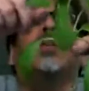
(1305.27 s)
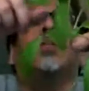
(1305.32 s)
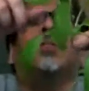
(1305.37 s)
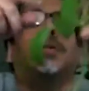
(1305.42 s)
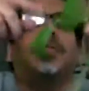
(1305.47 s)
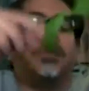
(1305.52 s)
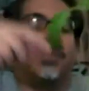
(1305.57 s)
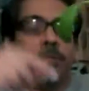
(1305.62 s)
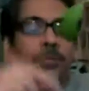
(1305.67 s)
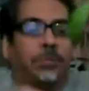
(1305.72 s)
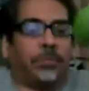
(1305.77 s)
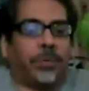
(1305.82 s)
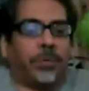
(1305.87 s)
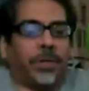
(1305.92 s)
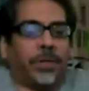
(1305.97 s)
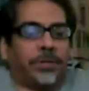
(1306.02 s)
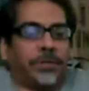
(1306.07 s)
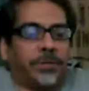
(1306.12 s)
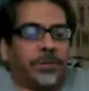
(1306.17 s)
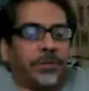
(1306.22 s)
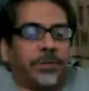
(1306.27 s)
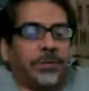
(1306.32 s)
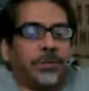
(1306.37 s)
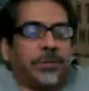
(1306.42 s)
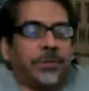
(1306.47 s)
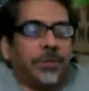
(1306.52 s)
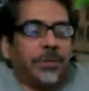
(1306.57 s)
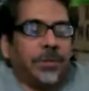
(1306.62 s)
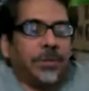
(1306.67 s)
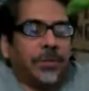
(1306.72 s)
several
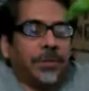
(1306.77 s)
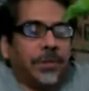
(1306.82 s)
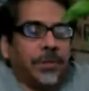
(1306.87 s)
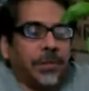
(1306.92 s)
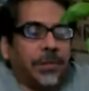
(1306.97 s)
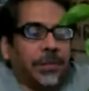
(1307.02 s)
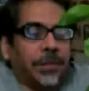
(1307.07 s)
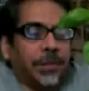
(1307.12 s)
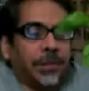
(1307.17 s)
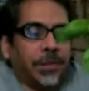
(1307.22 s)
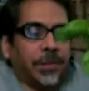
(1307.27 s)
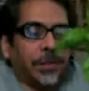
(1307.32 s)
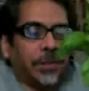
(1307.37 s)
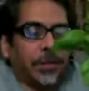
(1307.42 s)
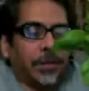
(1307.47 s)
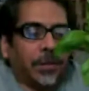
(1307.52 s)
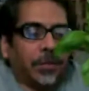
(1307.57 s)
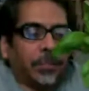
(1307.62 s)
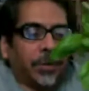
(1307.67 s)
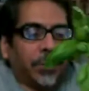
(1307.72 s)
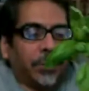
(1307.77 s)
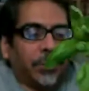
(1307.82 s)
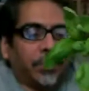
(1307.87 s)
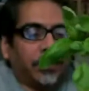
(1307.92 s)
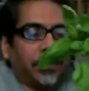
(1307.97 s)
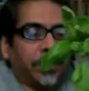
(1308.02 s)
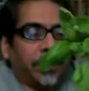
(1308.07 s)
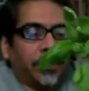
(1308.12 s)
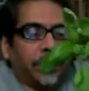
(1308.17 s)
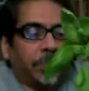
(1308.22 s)
branches. And all I'm going to do is
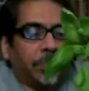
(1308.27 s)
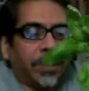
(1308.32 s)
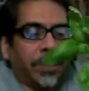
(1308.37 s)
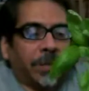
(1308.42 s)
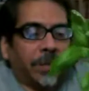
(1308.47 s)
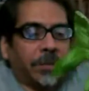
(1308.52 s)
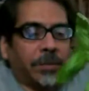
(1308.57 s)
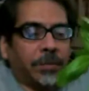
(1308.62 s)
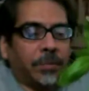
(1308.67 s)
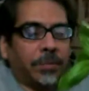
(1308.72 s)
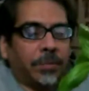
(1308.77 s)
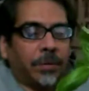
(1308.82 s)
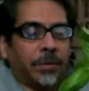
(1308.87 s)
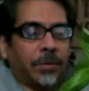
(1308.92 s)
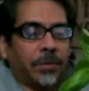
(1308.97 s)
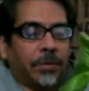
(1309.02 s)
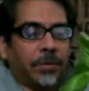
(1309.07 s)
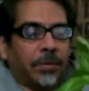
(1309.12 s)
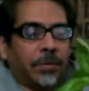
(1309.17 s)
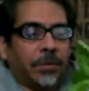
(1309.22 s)
put this back into the water